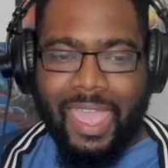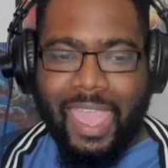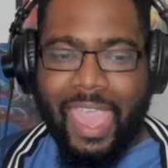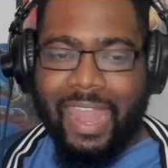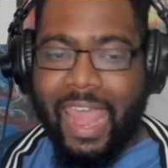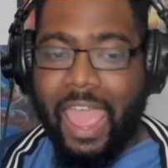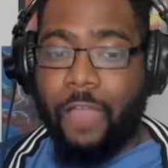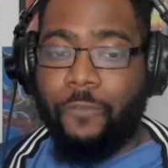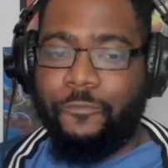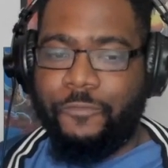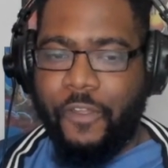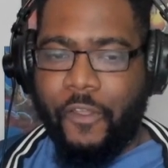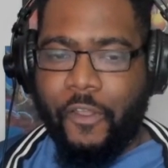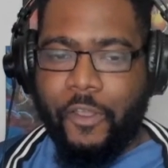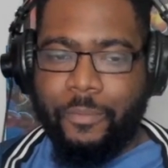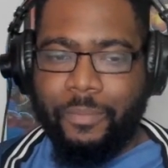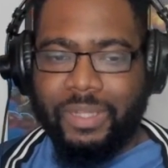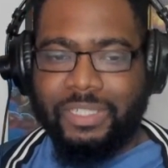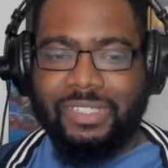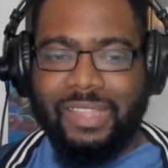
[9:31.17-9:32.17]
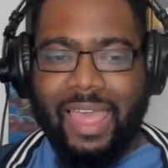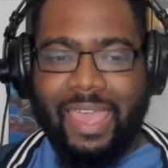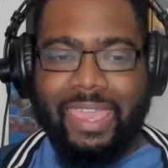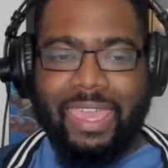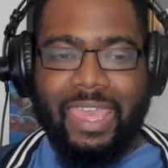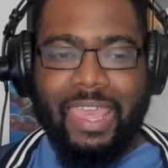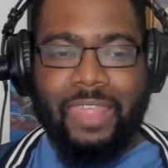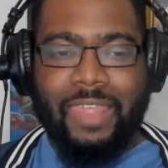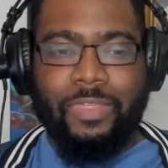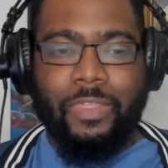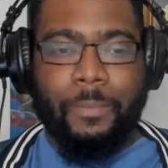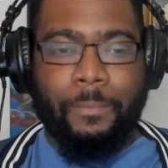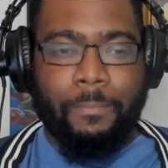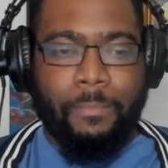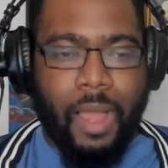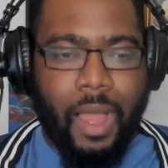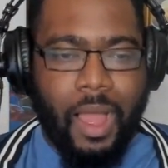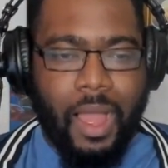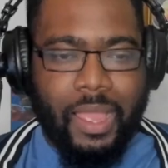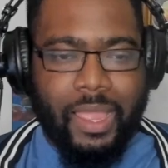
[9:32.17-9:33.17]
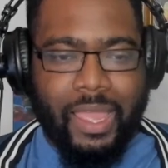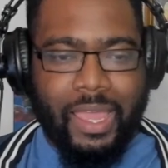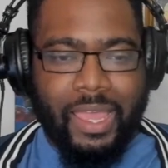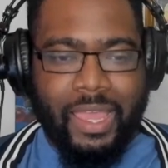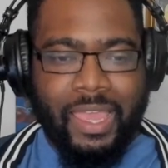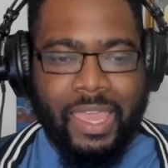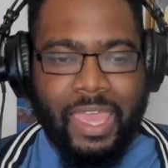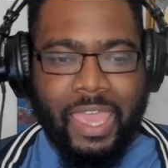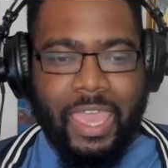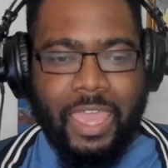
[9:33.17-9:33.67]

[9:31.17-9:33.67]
and how very much like in the manga,